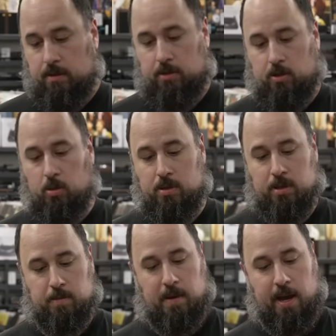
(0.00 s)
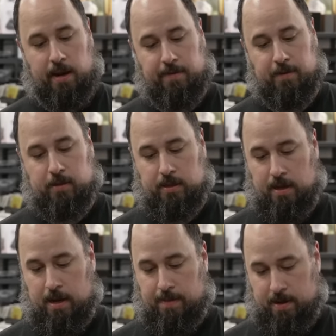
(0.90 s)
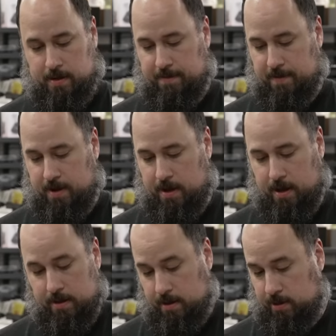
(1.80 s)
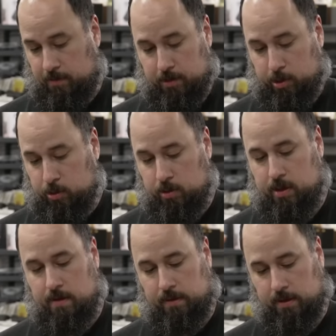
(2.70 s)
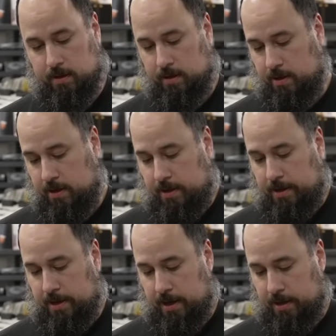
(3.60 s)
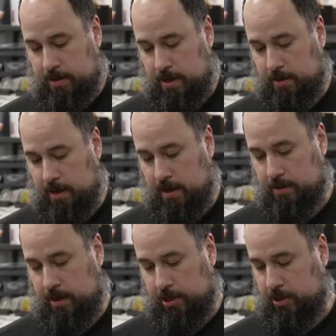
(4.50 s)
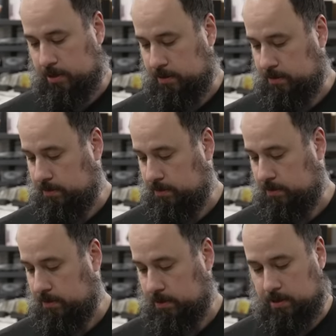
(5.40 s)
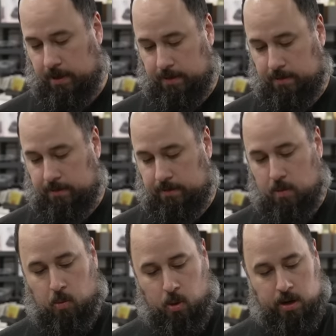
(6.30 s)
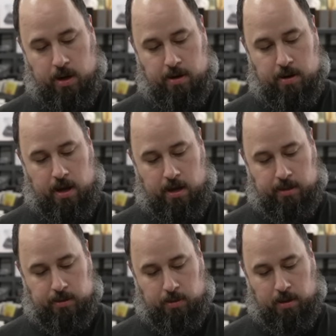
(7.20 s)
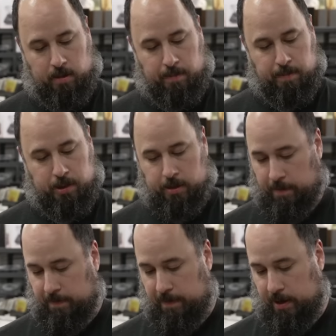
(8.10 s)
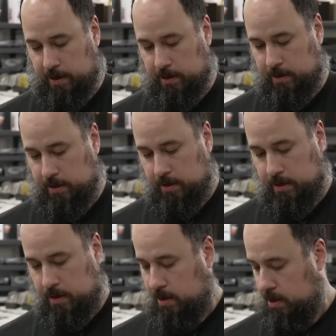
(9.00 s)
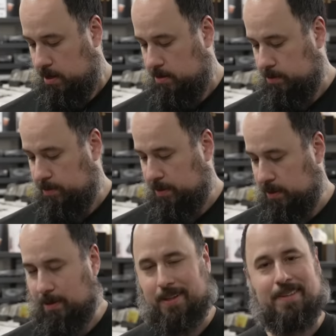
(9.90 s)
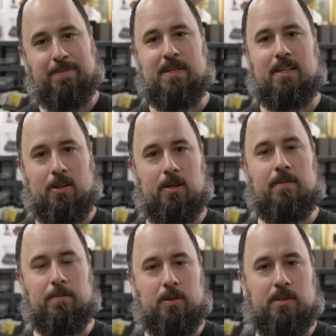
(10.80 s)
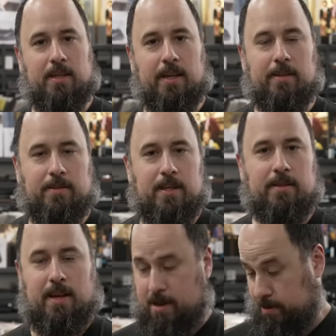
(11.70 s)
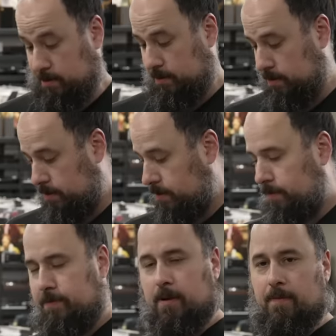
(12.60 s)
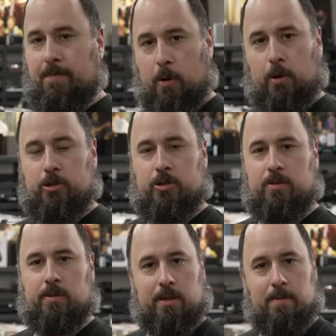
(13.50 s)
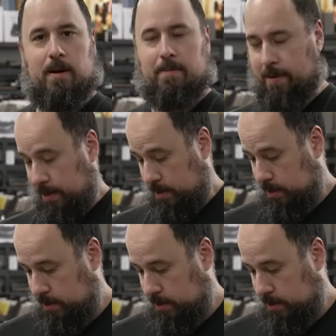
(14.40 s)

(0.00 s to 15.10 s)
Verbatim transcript: Sosa's Back, first time on vinyl. Uh, you know, that's a really cool cover. You got 10000 actually it looks like $100 with a bunch of fake hundreds below it. Couldn't even put together 10000 for a photo shoot. Come on, man.